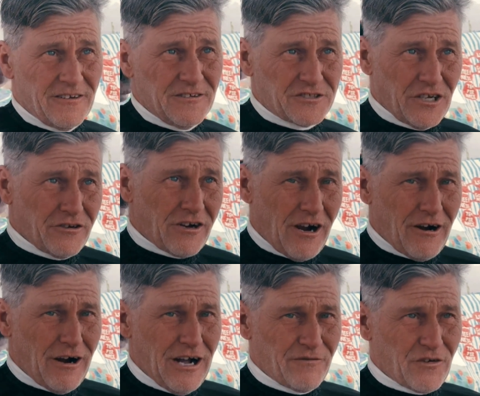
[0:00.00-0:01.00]
Shut your car
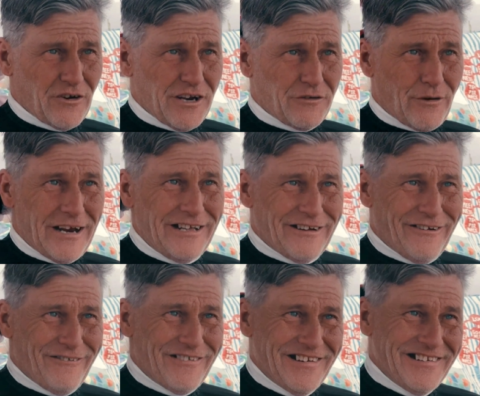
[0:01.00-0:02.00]
off, turn on the
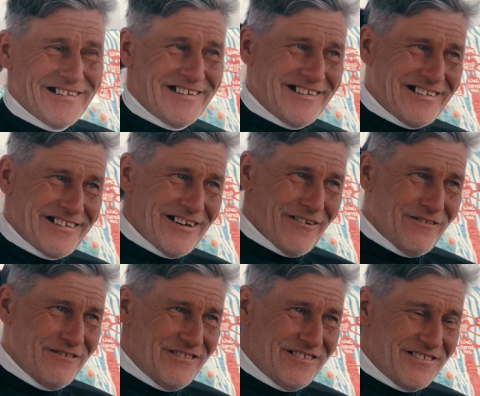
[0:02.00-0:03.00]
radio, and,
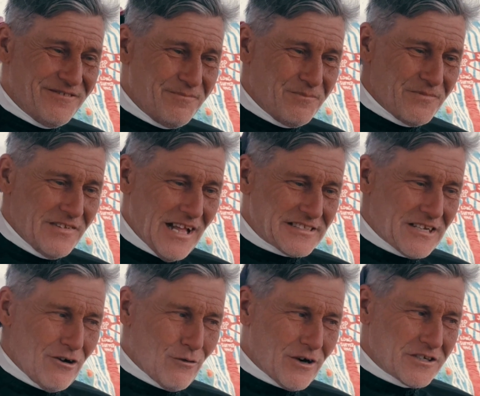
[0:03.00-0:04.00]
and that's how
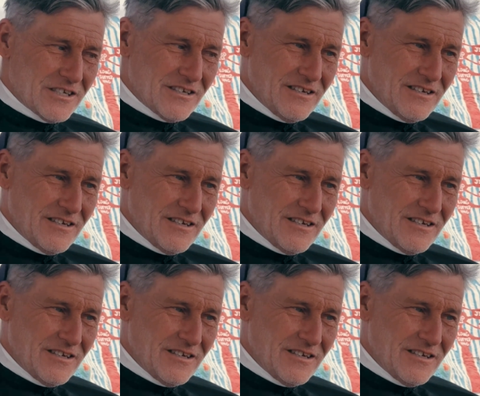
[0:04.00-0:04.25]
it worked.